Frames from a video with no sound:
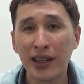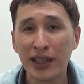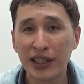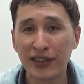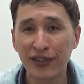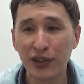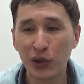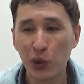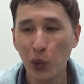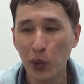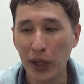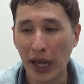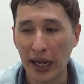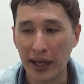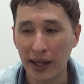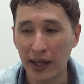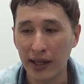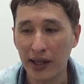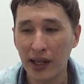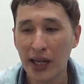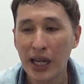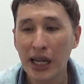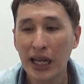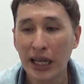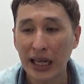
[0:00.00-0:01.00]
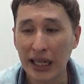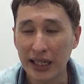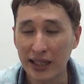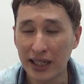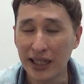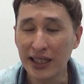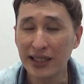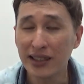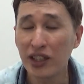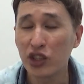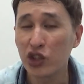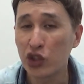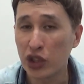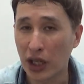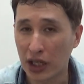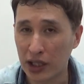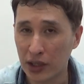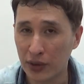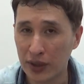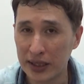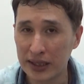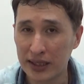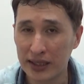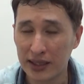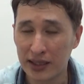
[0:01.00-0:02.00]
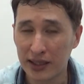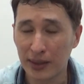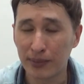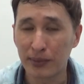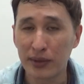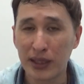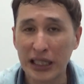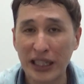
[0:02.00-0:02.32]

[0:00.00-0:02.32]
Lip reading: If you look at it, it is a generous system.